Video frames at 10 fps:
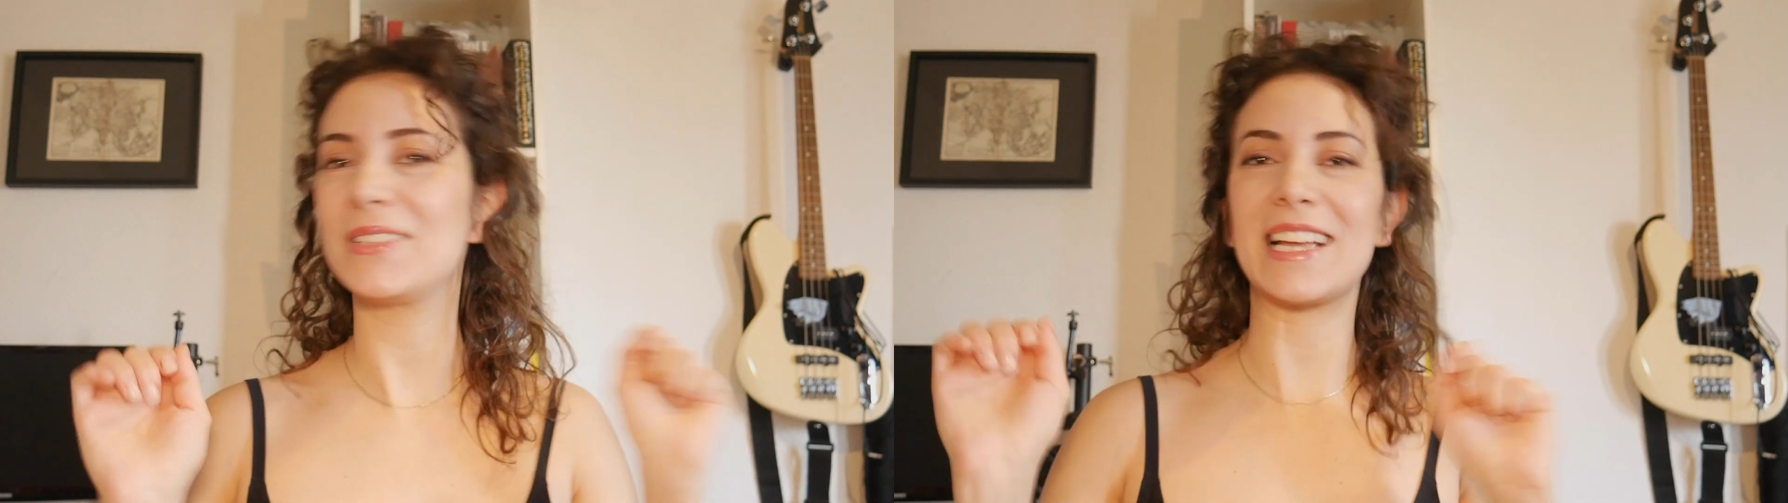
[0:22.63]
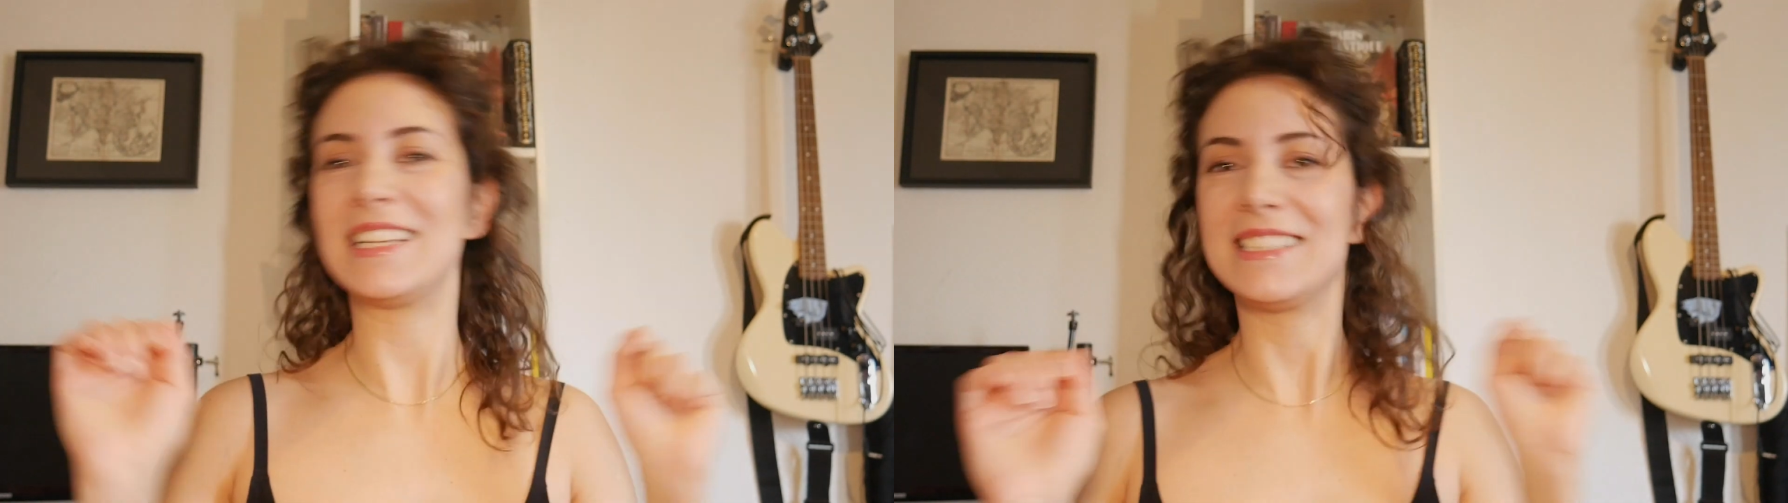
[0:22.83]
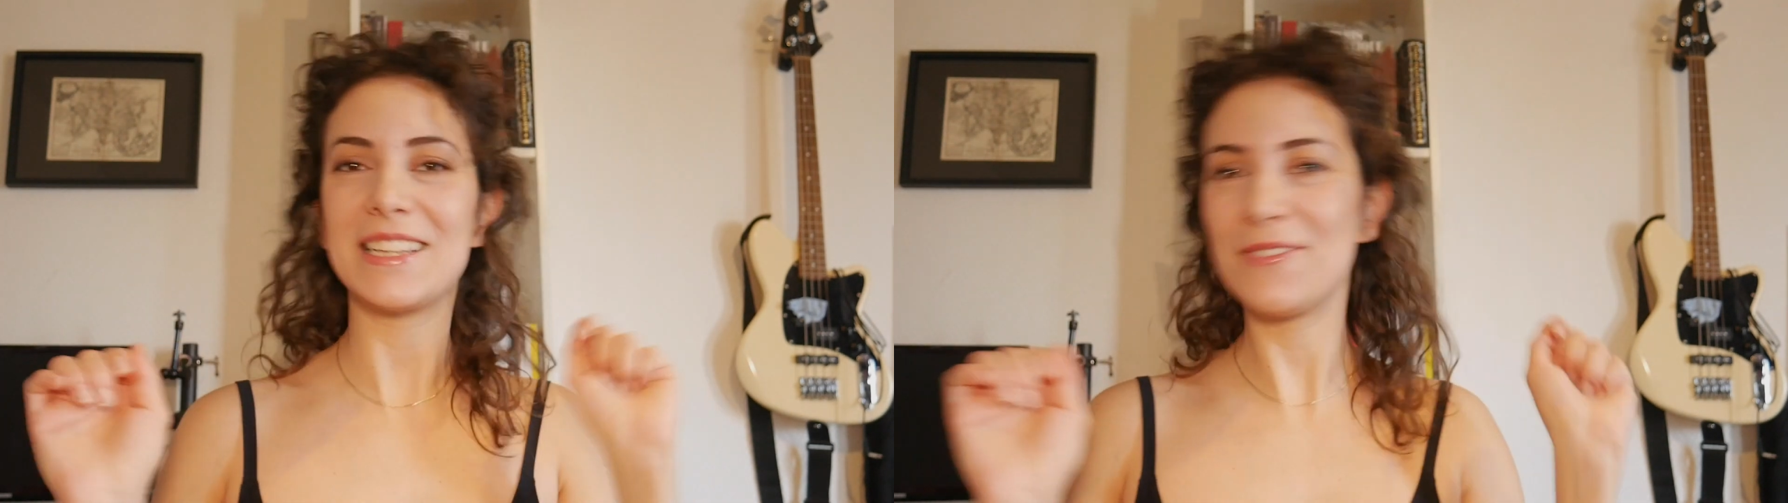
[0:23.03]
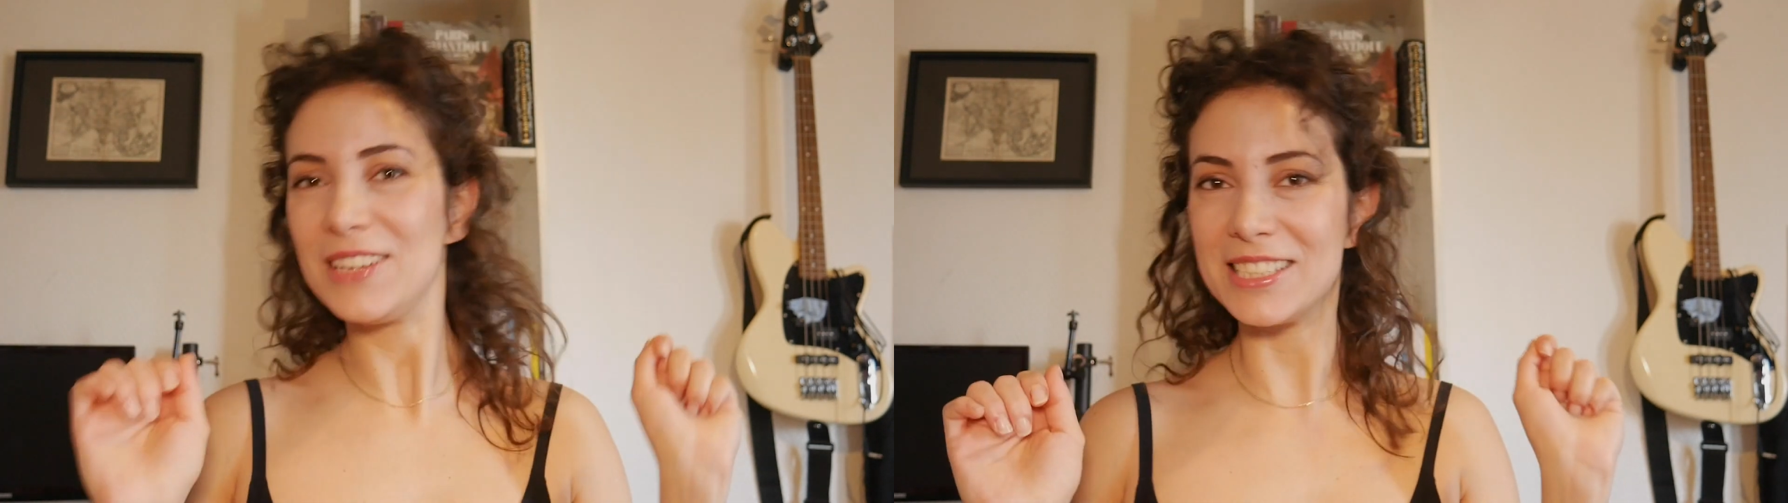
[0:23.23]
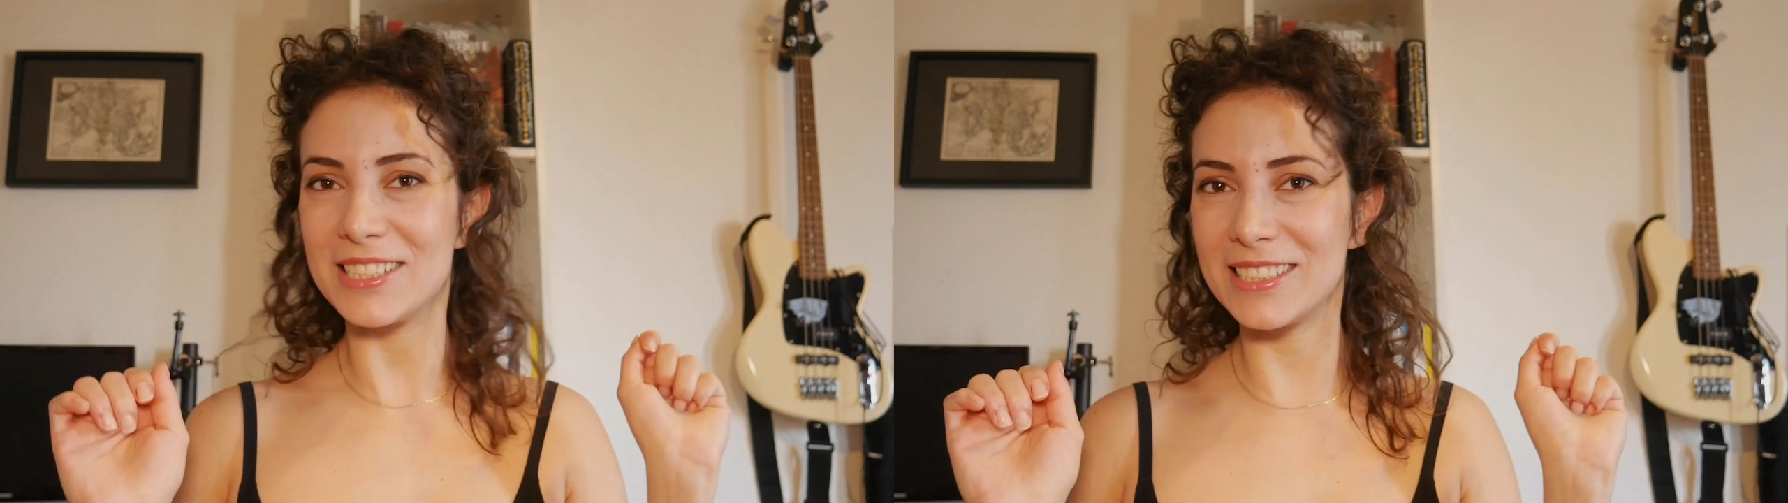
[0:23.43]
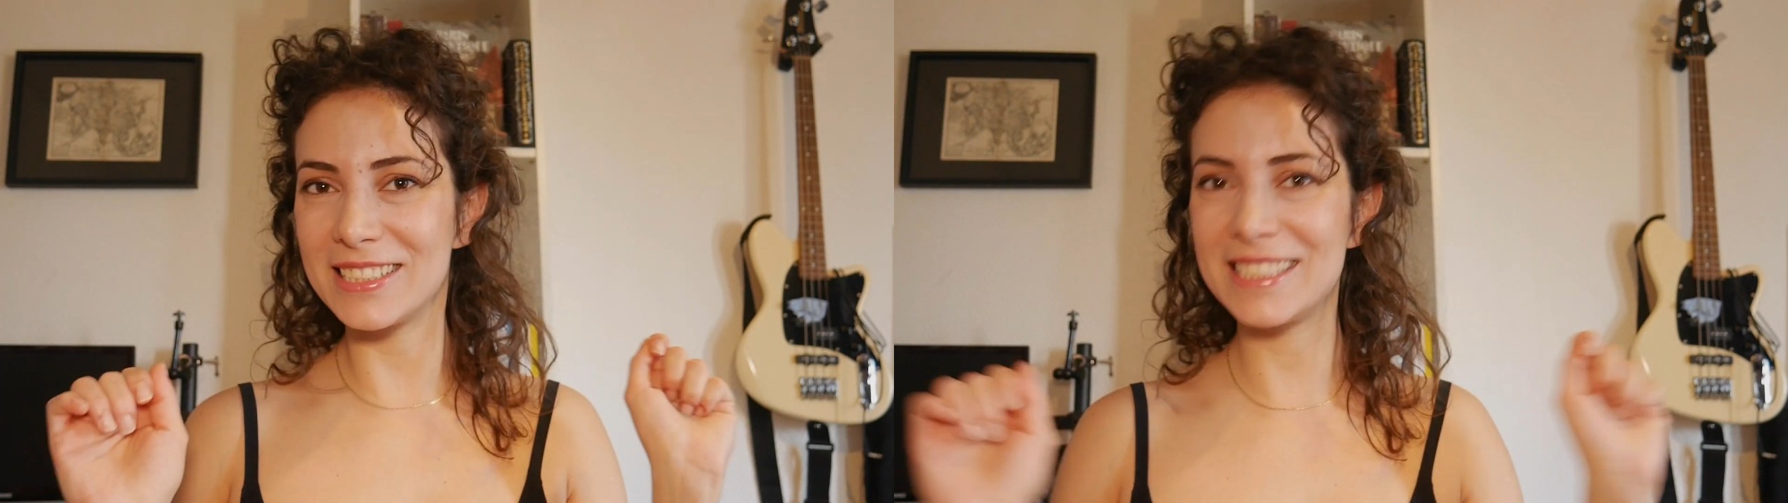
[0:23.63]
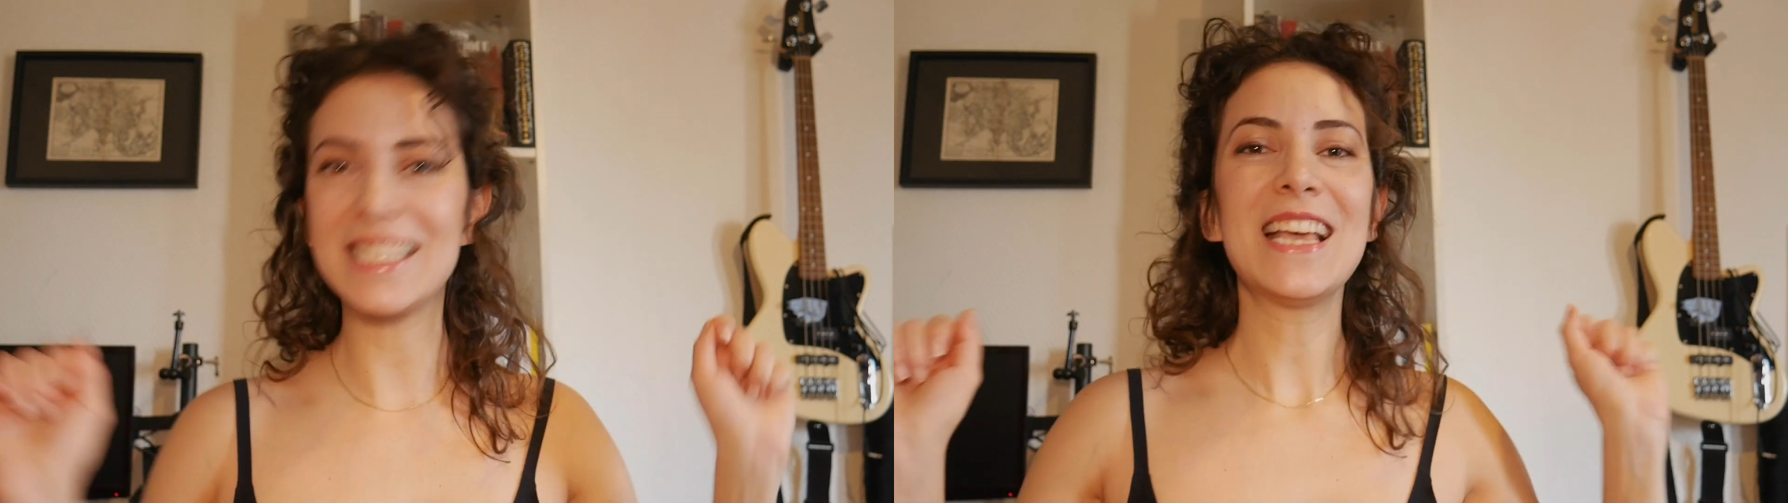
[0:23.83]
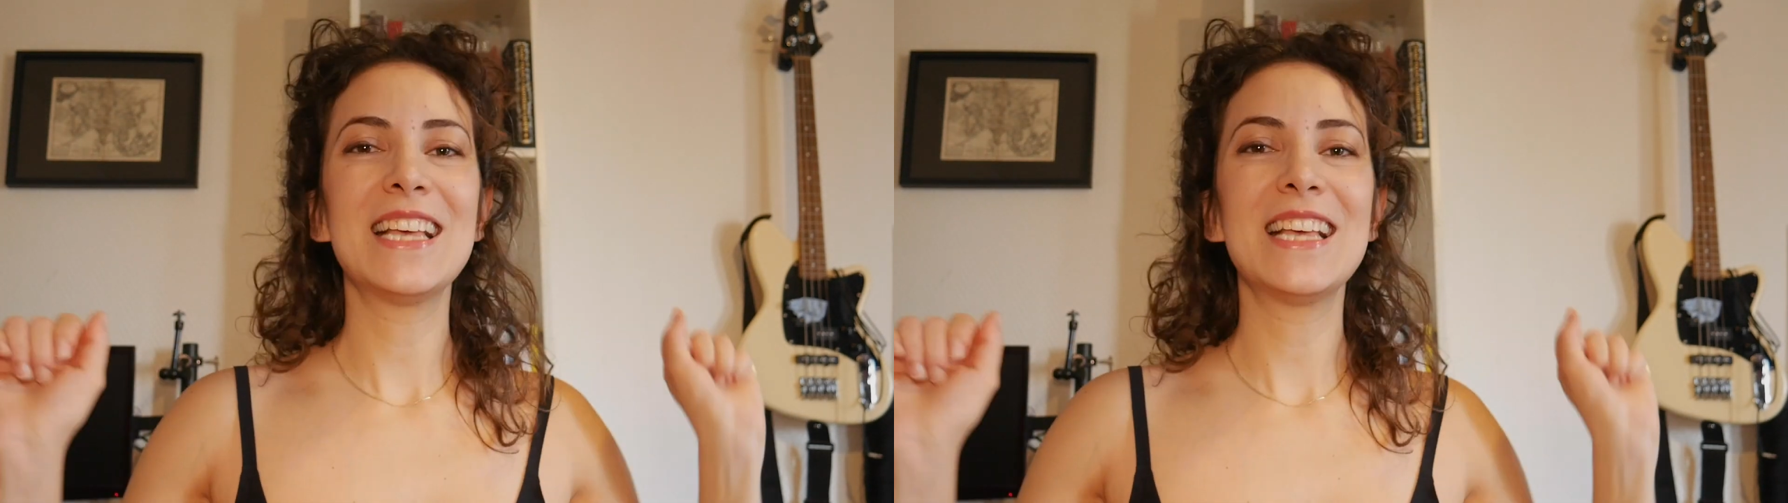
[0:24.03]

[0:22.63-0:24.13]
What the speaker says: realistic features.